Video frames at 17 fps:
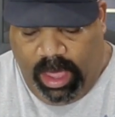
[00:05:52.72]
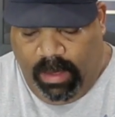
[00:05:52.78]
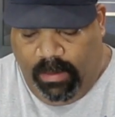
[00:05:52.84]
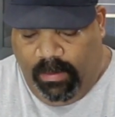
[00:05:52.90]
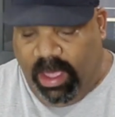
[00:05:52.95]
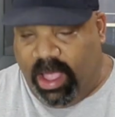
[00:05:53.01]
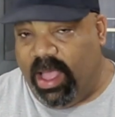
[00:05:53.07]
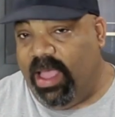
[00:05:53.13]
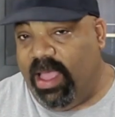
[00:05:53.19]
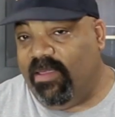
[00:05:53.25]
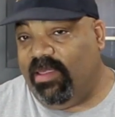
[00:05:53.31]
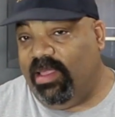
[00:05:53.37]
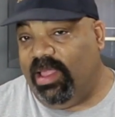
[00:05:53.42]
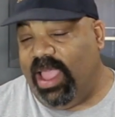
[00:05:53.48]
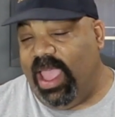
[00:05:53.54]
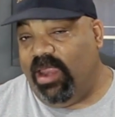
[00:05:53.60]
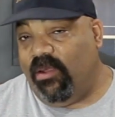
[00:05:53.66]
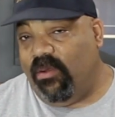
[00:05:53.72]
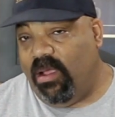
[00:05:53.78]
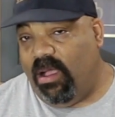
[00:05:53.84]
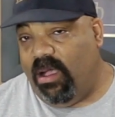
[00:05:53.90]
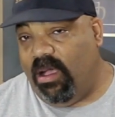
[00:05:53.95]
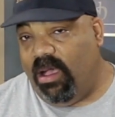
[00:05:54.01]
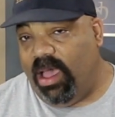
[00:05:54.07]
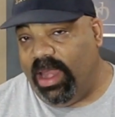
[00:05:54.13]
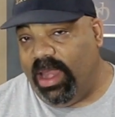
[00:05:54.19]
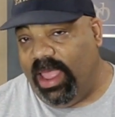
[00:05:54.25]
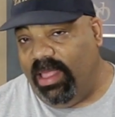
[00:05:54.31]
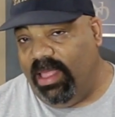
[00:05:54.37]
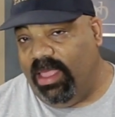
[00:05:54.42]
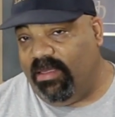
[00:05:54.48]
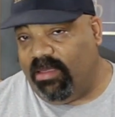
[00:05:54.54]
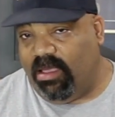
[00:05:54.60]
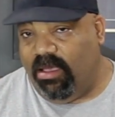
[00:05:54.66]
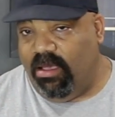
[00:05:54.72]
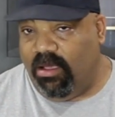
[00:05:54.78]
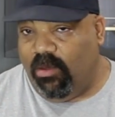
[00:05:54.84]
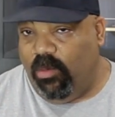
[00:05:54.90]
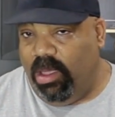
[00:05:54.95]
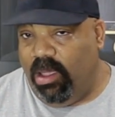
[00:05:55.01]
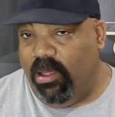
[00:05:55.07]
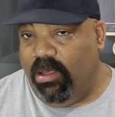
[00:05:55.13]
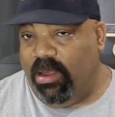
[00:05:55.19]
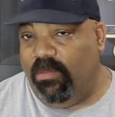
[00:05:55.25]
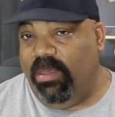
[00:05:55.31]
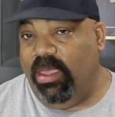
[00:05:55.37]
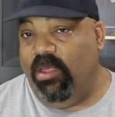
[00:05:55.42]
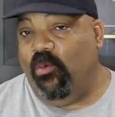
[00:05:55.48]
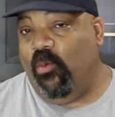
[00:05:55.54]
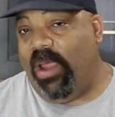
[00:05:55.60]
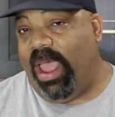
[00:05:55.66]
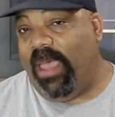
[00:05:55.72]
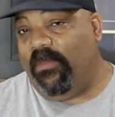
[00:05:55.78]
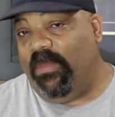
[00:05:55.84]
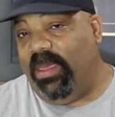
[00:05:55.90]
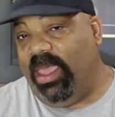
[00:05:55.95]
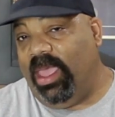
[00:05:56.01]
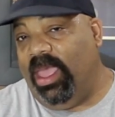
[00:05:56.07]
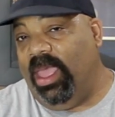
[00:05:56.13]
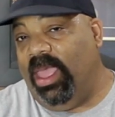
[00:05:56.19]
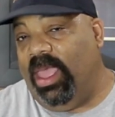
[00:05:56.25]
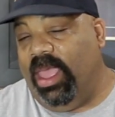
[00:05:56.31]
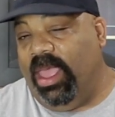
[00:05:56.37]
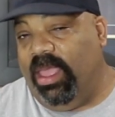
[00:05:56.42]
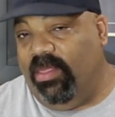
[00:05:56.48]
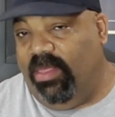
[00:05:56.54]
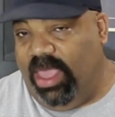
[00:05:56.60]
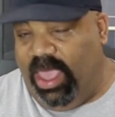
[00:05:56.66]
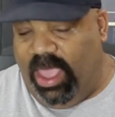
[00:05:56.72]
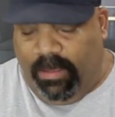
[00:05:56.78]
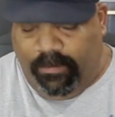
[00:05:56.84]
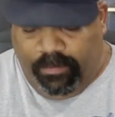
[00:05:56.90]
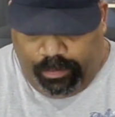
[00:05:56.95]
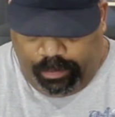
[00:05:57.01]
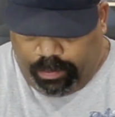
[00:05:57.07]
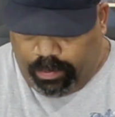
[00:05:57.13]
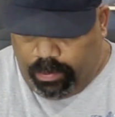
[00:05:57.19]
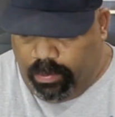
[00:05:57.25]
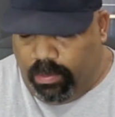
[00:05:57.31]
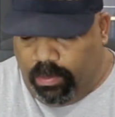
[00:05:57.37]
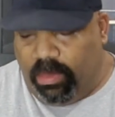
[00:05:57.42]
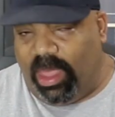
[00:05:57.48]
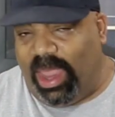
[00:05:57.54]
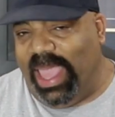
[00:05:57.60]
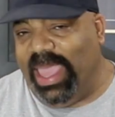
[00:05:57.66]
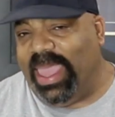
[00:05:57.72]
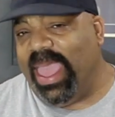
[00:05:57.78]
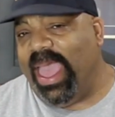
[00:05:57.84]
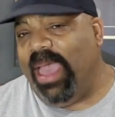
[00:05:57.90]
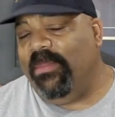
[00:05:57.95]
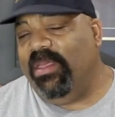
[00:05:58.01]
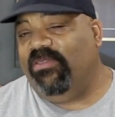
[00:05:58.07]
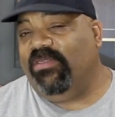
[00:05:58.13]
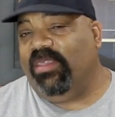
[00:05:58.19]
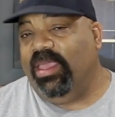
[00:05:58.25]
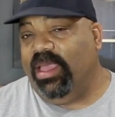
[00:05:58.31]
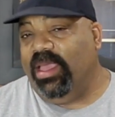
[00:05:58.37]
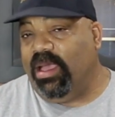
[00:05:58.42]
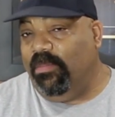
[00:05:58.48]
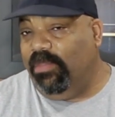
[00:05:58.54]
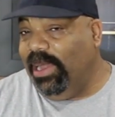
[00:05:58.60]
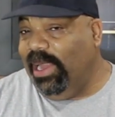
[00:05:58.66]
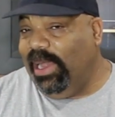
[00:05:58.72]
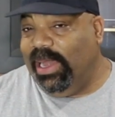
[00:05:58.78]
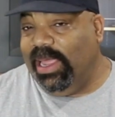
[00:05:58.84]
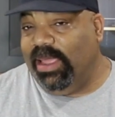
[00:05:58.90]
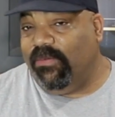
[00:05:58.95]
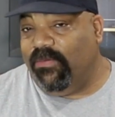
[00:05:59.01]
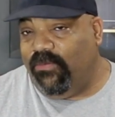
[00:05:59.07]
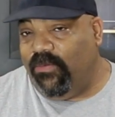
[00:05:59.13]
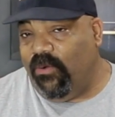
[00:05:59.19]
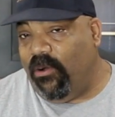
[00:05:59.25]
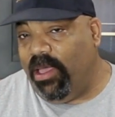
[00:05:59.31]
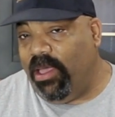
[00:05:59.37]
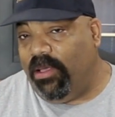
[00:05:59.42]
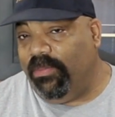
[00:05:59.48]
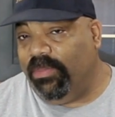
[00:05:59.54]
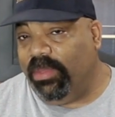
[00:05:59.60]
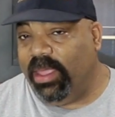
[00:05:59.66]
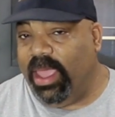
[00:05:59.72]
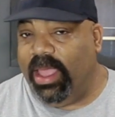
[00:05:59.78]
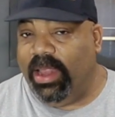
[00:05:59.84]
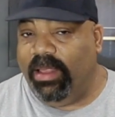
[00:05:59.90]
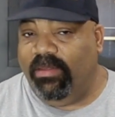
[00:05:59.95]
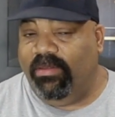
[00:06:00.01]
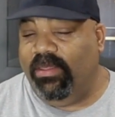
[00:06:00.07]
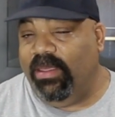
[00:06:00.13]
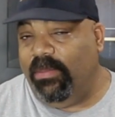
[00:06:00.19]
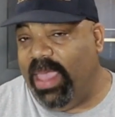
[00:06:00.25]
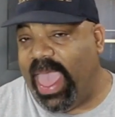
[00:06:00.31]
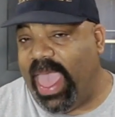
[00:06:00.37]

because later on in this cook we're going to be wrapping the cabbage completely in foil, and to be